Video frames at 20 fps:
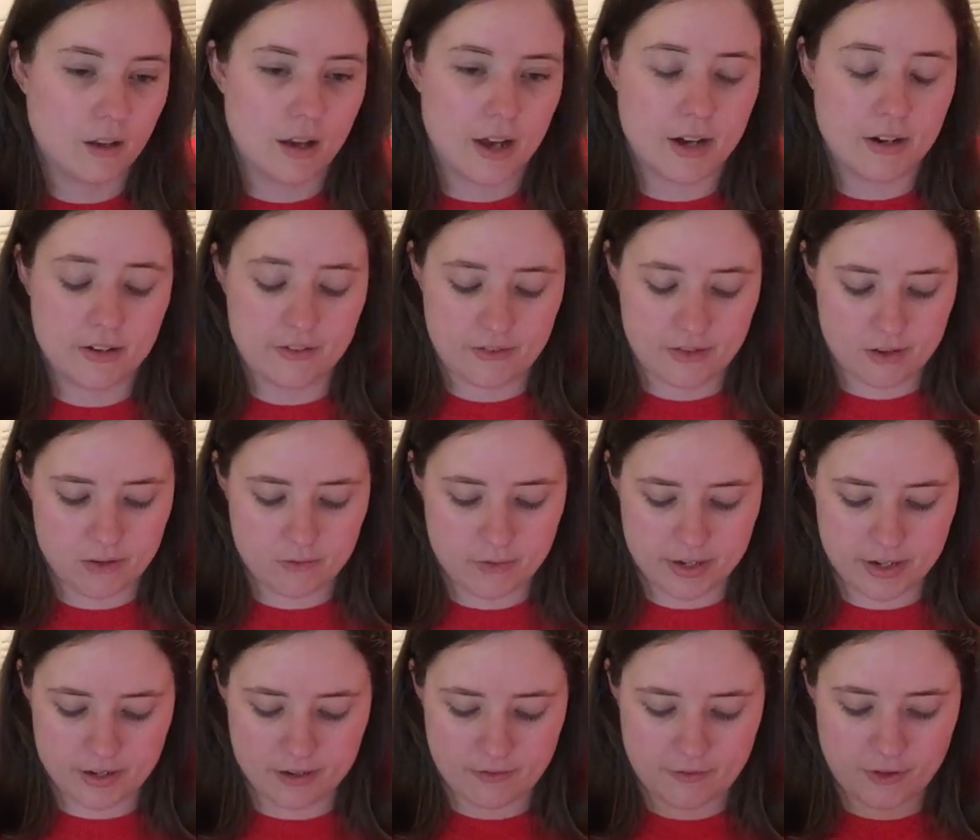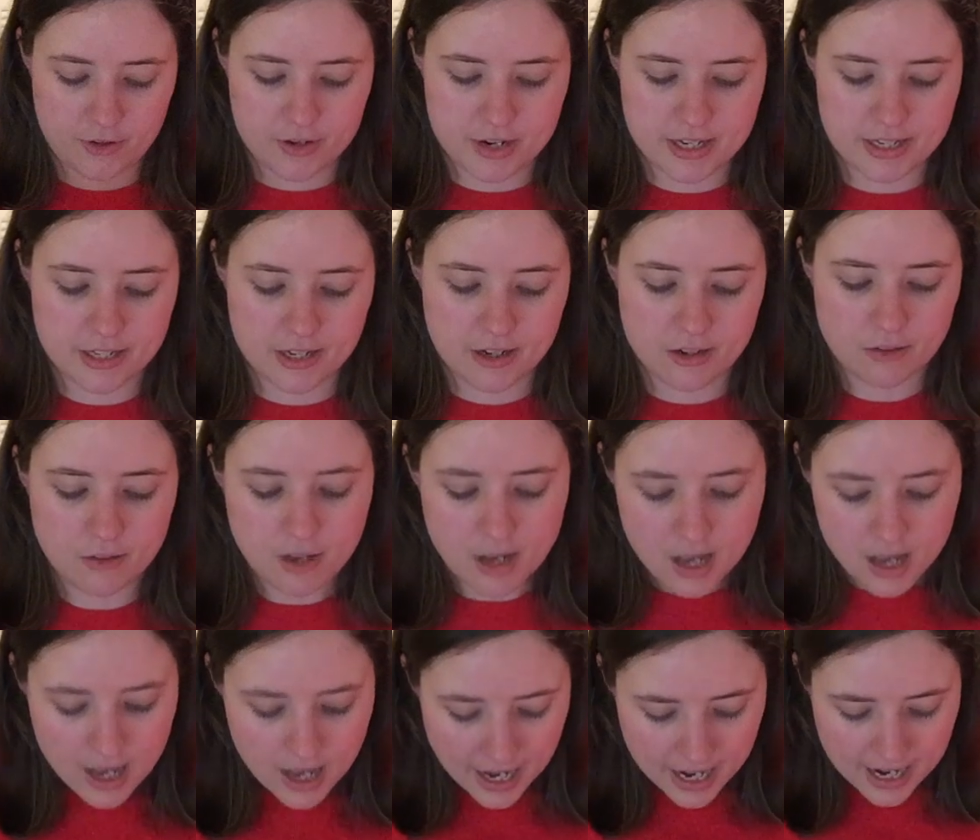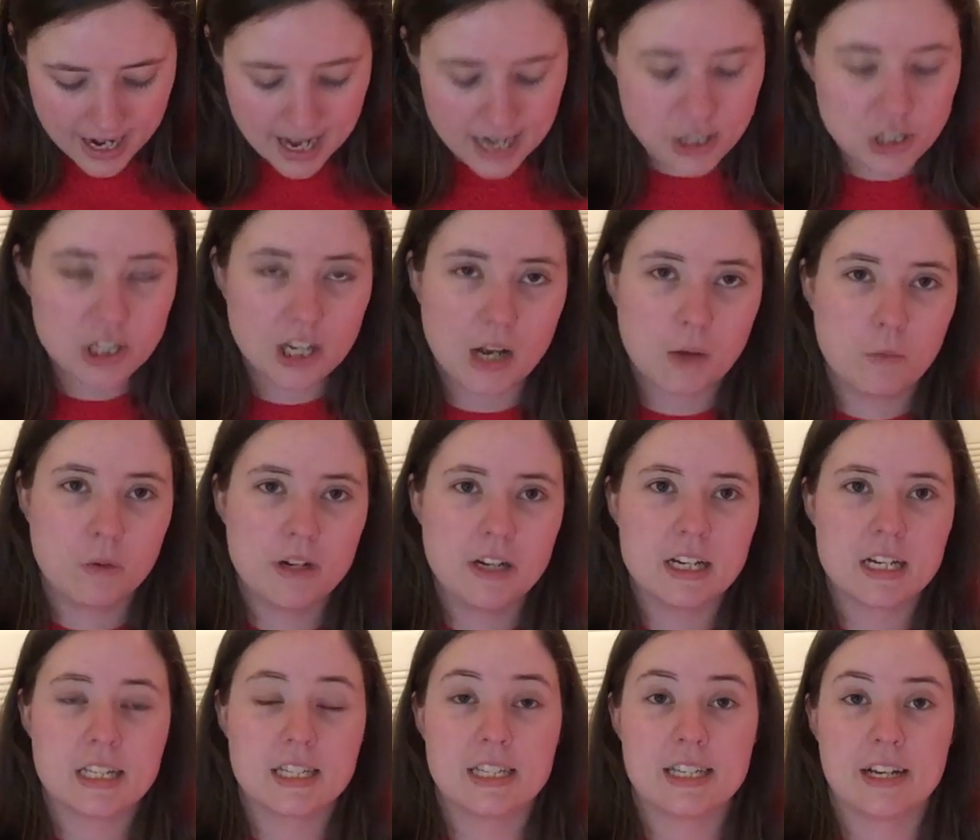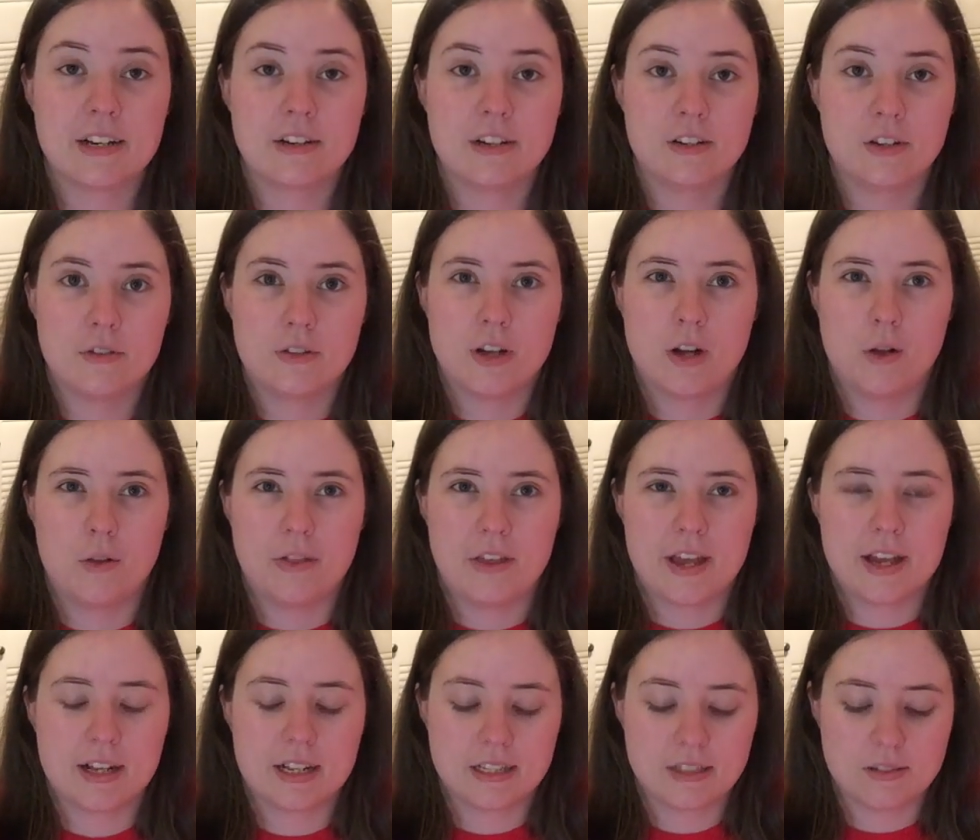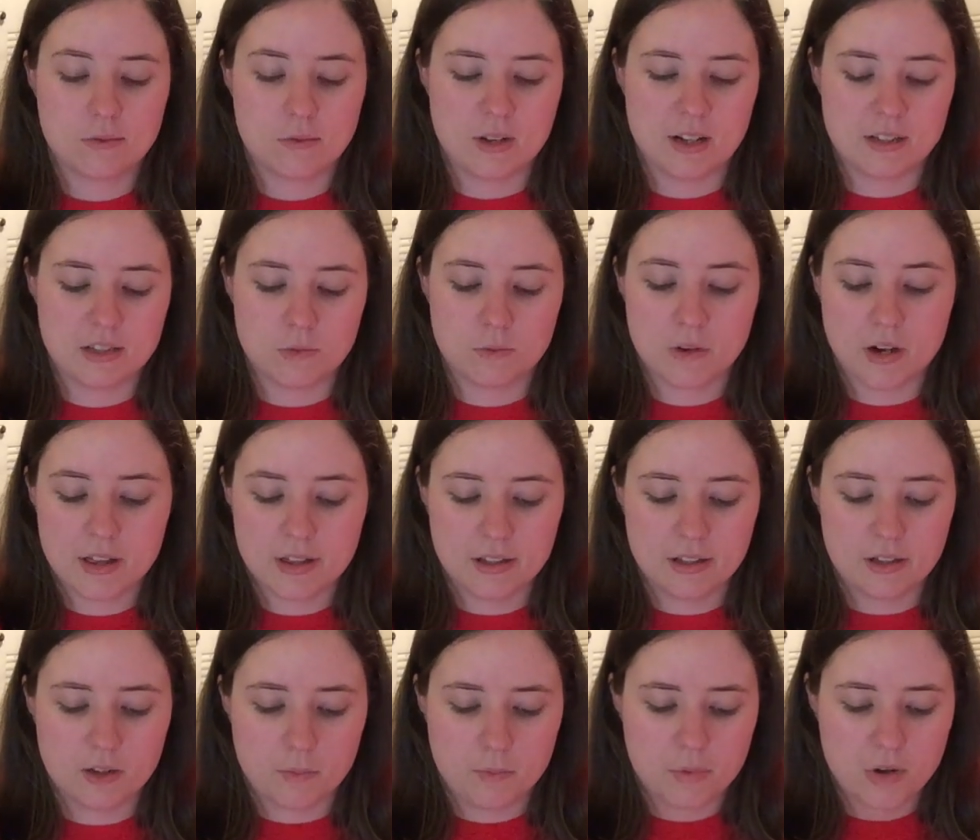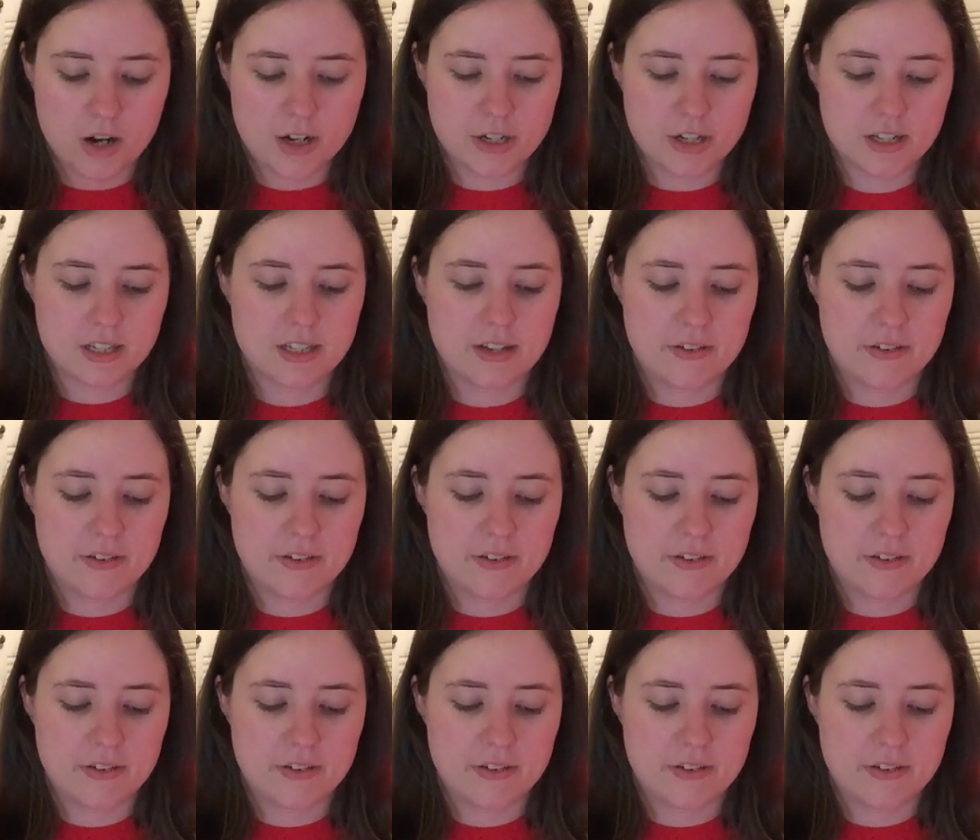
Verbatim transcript: even know when, a few days ago. And actually, I wanted to sit down and do the whole thing. It's one of the little projects.